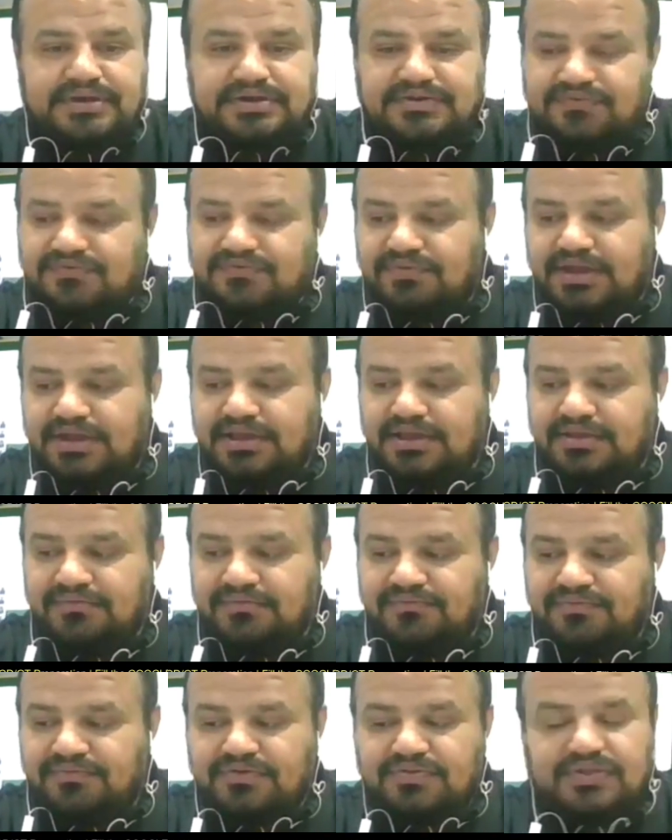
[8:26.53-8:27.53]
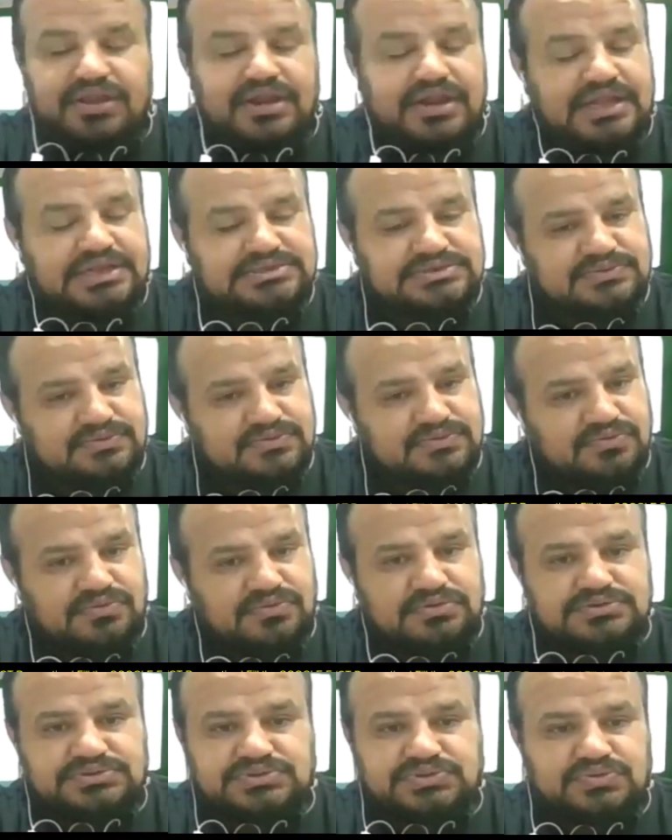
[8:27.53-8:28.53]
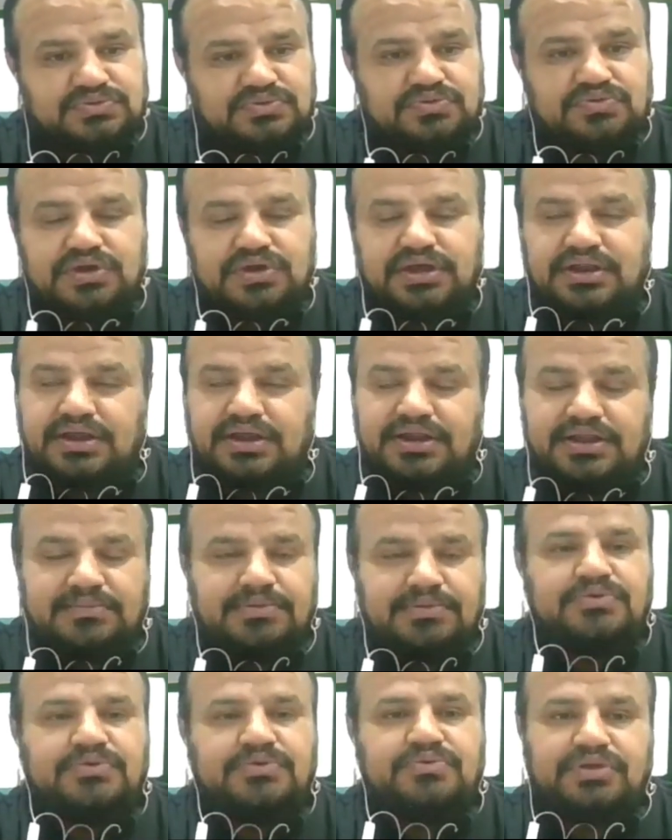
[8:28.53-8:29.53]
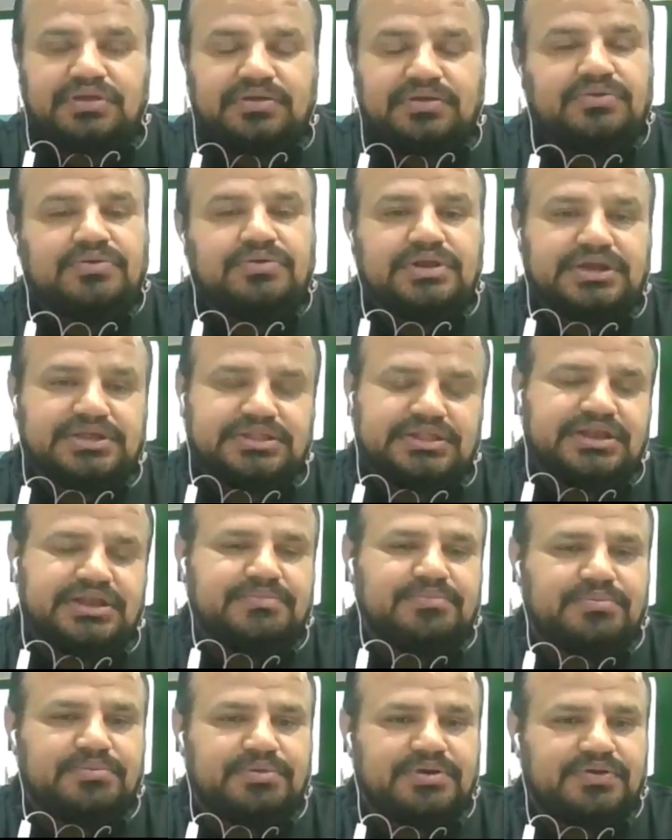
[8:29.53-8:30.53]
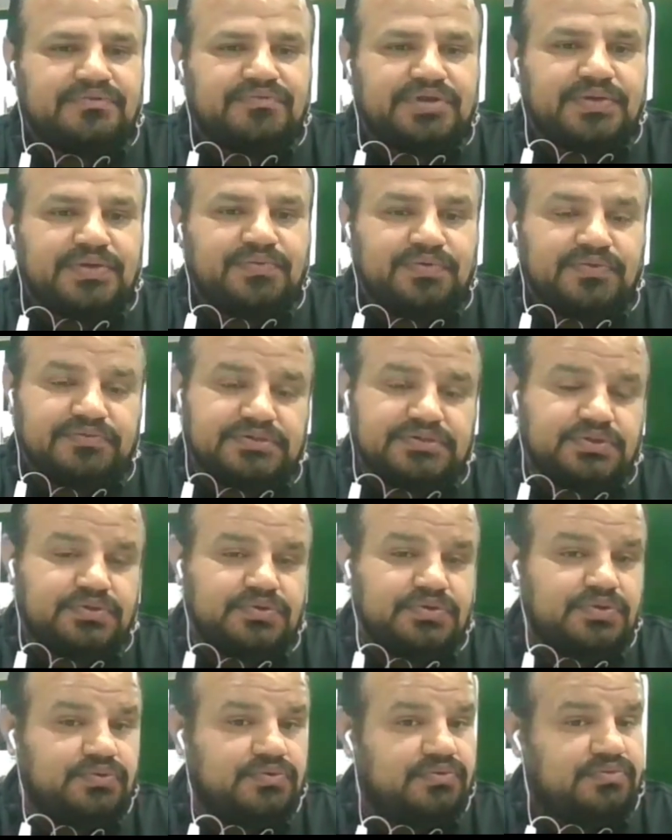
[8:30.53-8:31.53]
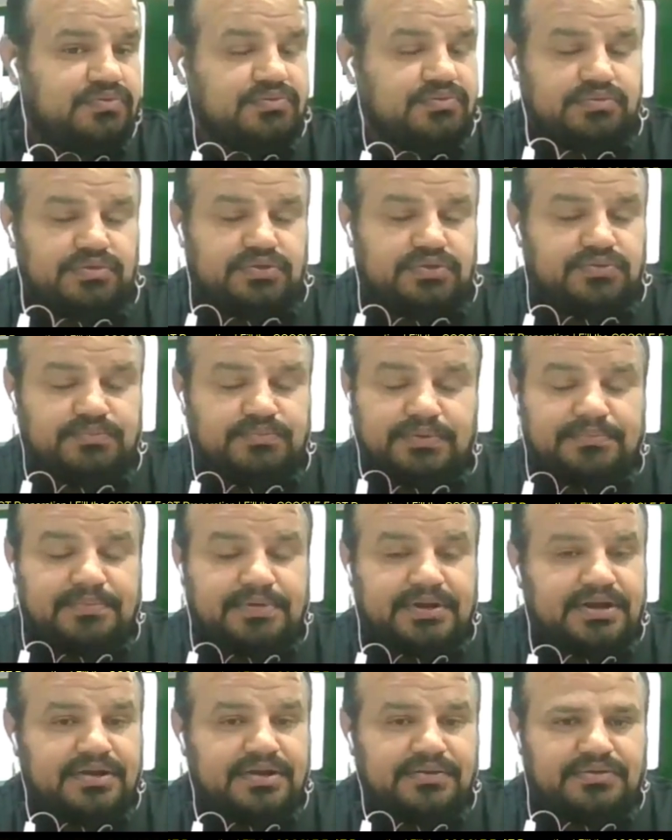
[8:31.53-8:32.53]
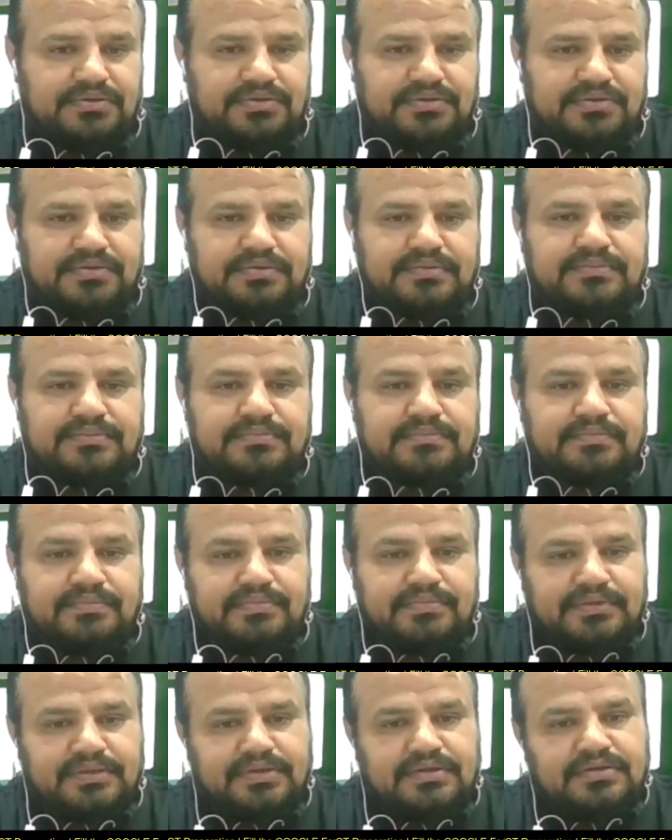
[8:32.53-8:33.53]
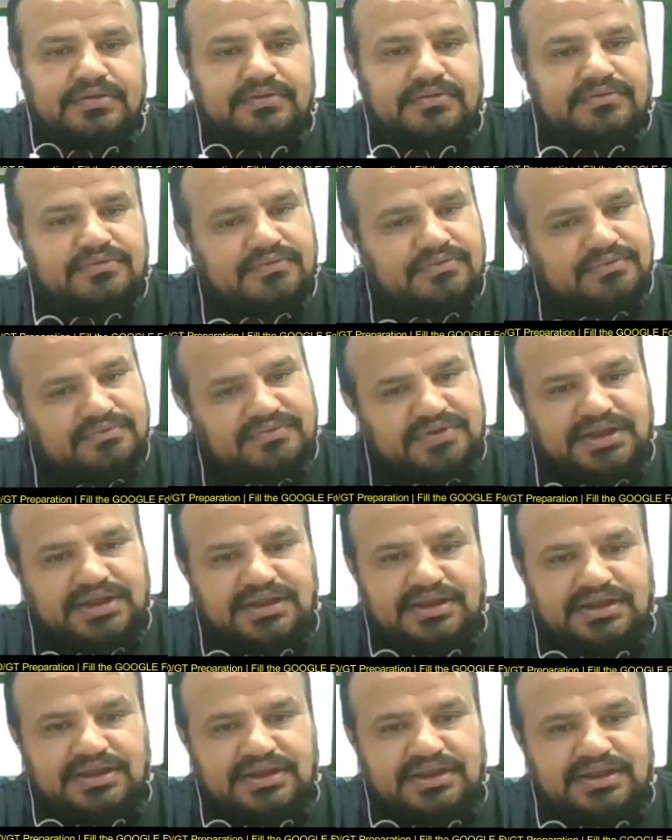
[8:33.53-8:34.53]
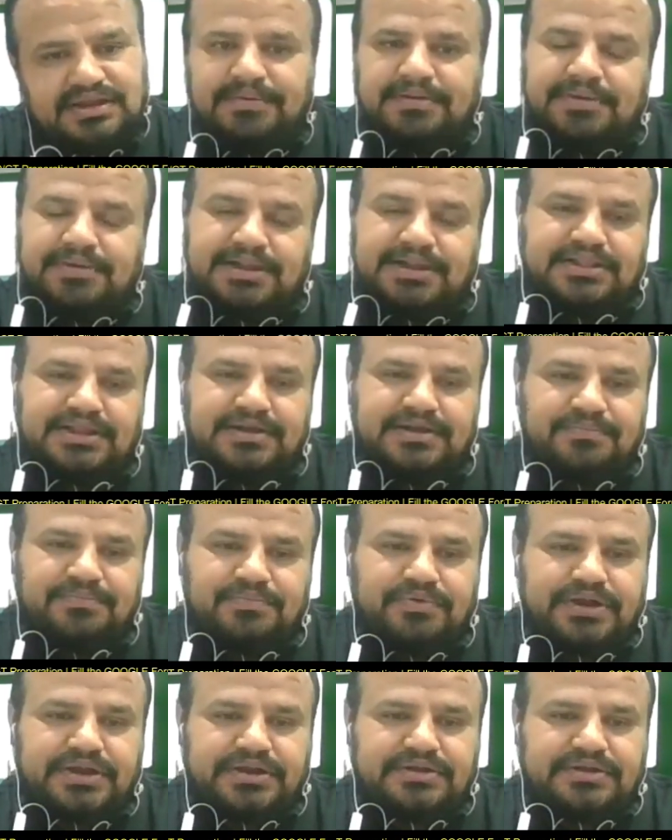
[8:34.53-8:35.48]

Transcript: That's why for the next question also, you are unable to recall at that moment of time, even though you prepare a lot. Fine, keep in mind that.